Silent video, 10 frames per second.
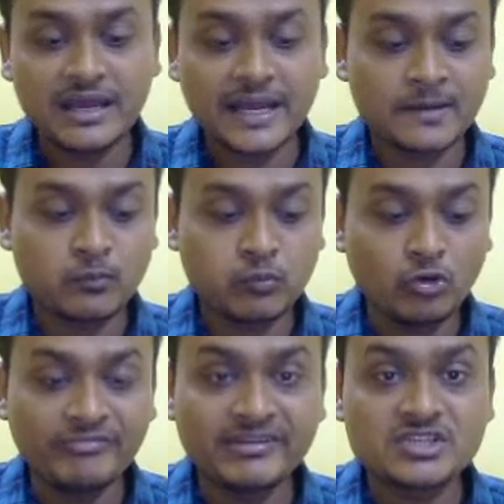And
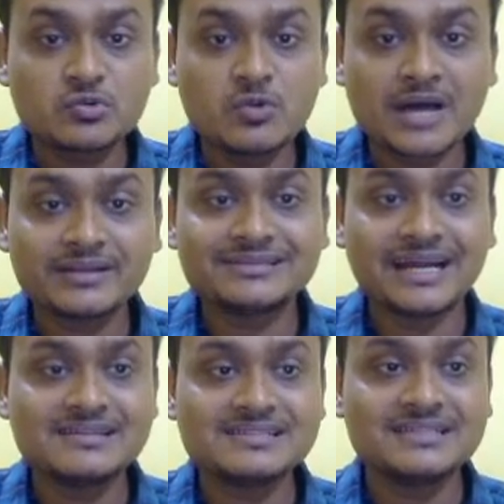Pope in his work The
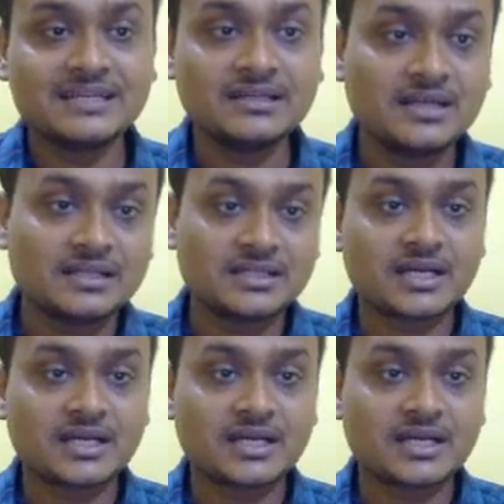Danciate,